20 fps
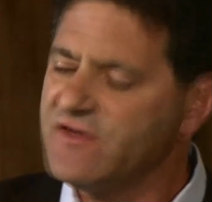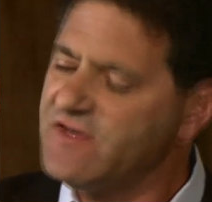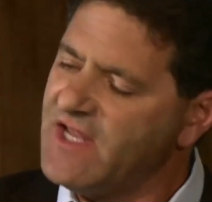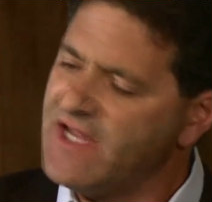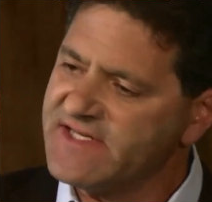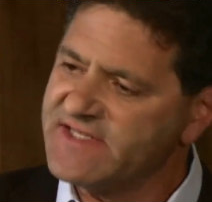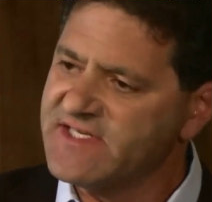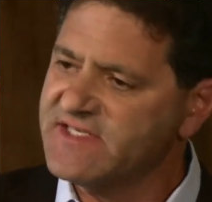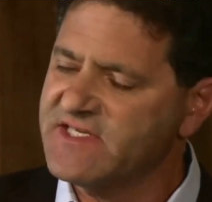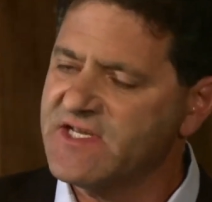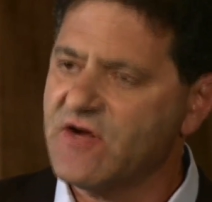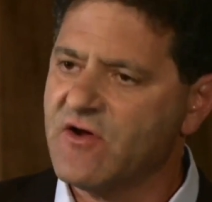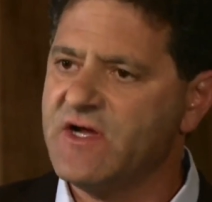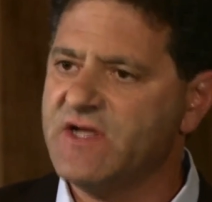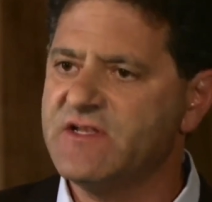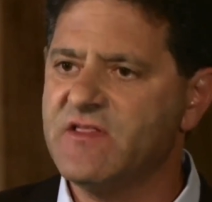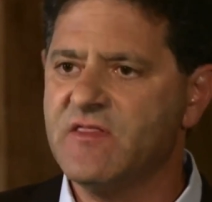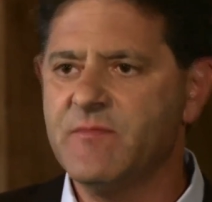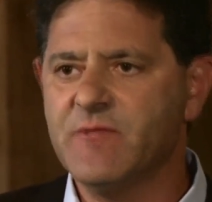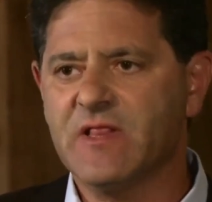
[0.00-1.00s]

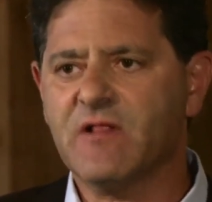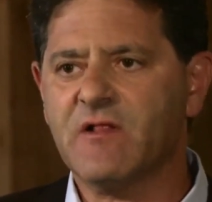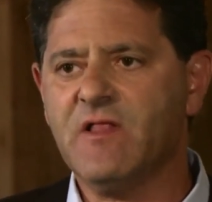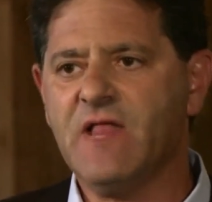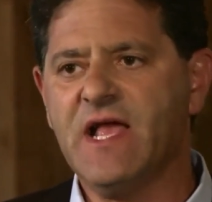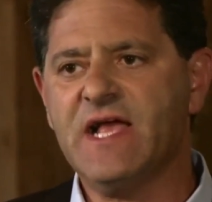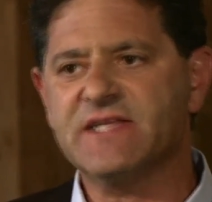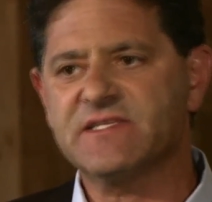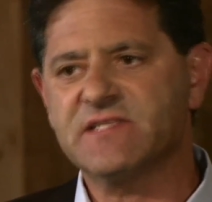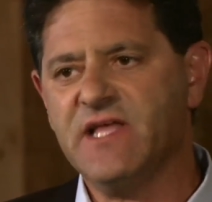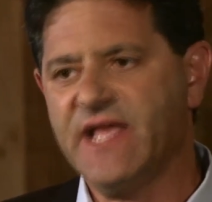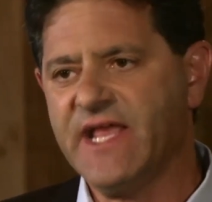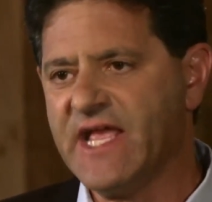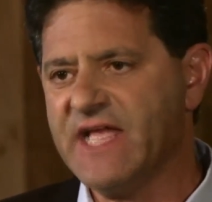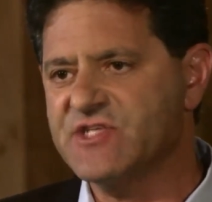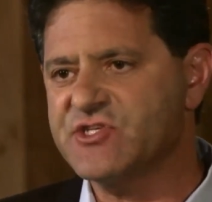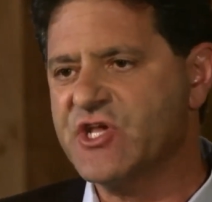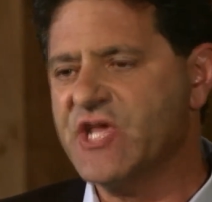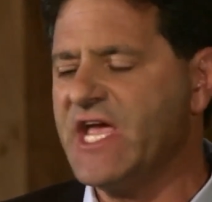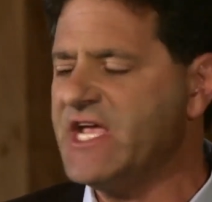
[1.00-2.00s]
necessary to the middle class, like
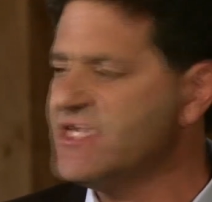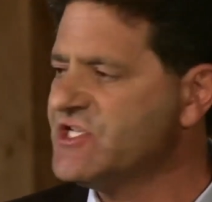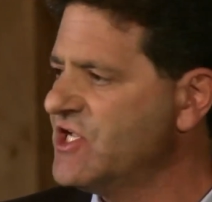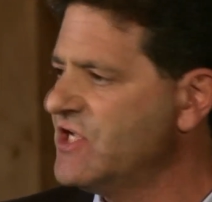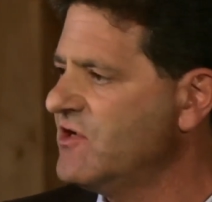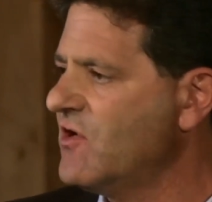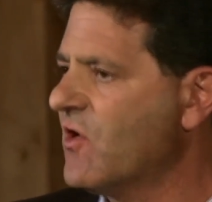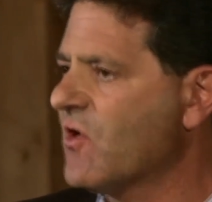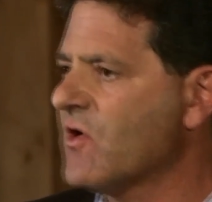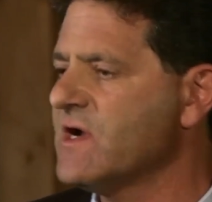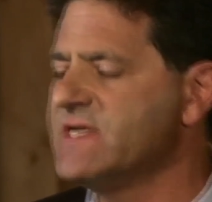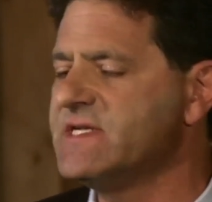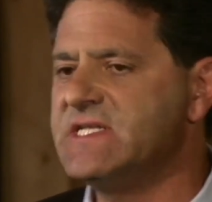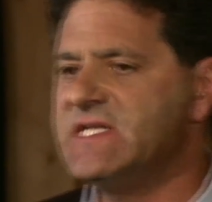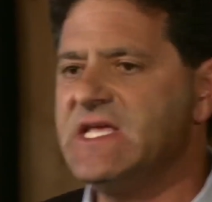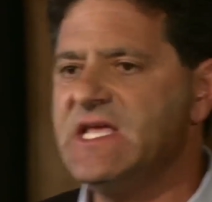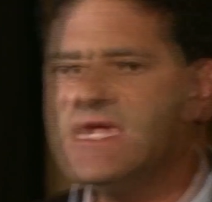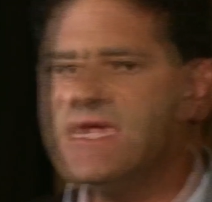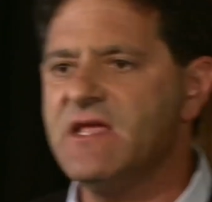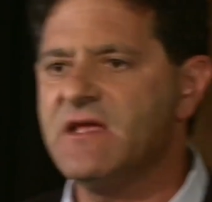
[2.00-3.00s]
education,
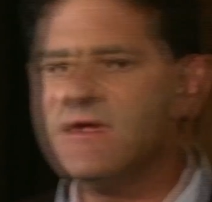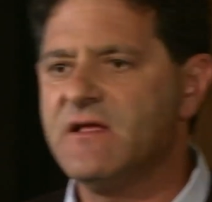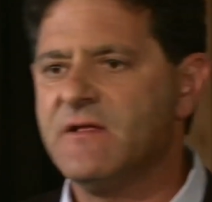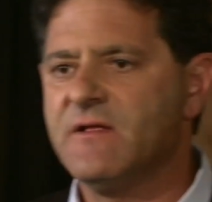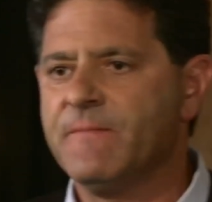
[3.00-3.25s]
R&D.